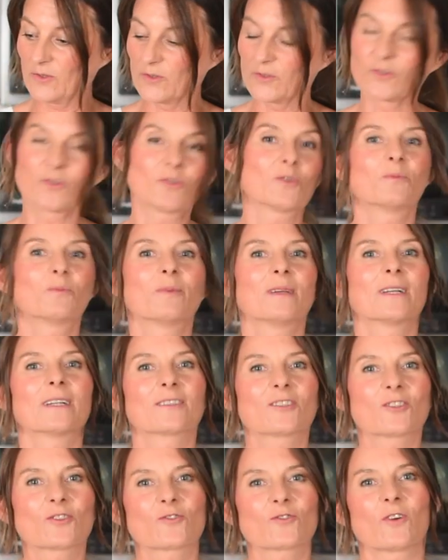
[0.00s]
to
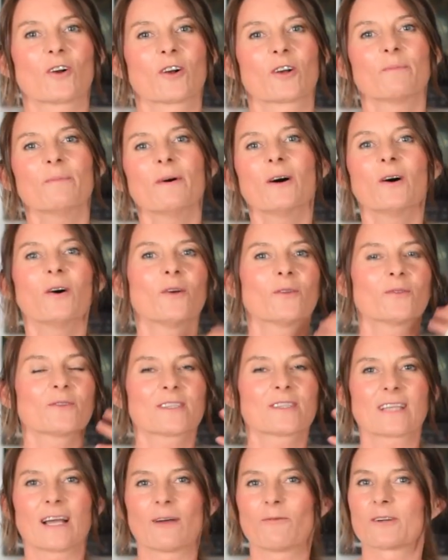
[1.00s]
build strong bones,
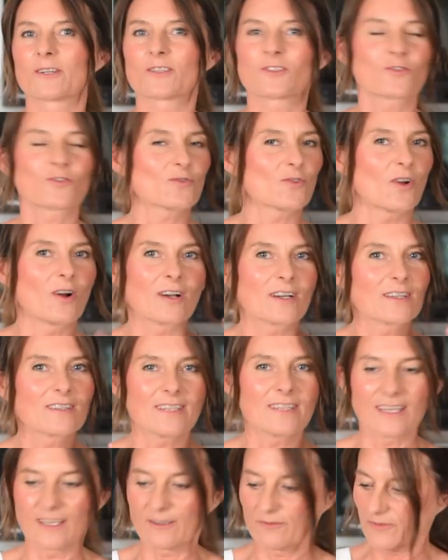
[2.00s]
our strong
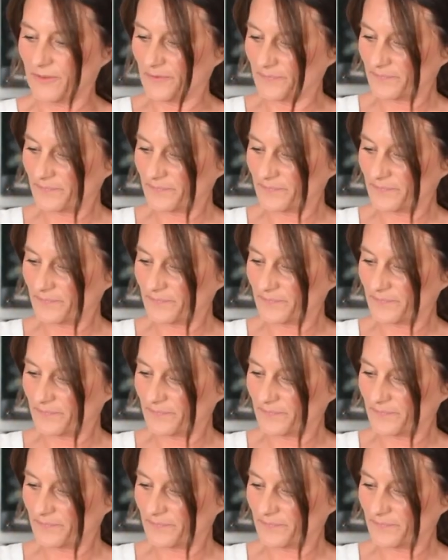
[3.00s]
teeth.